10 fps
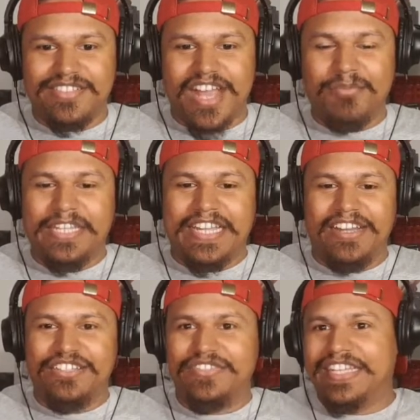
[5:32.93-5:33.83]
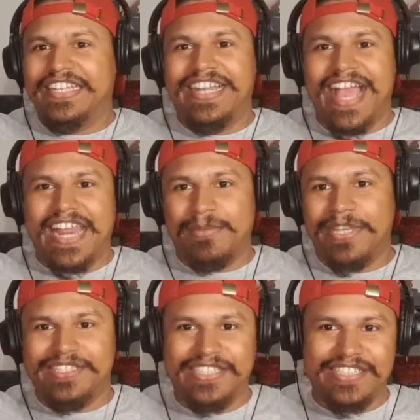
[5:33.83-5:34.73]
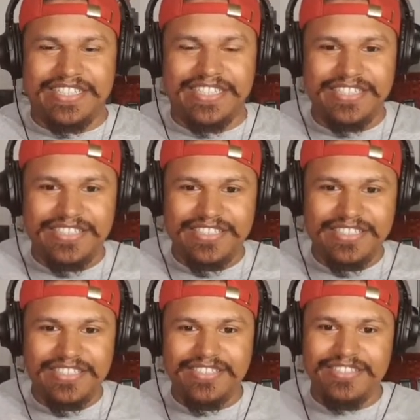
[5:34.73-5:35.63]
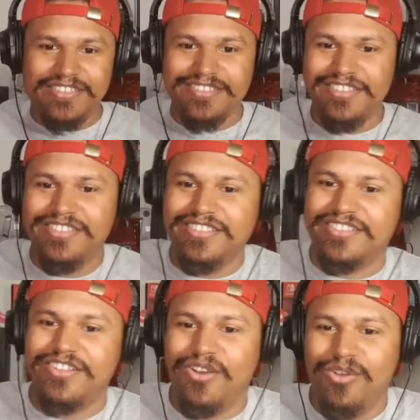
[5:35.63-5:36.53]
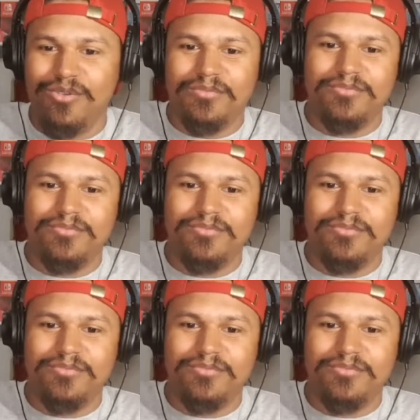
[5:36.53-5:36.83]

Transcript: I'd be down if they did the anime season of this. This is cool.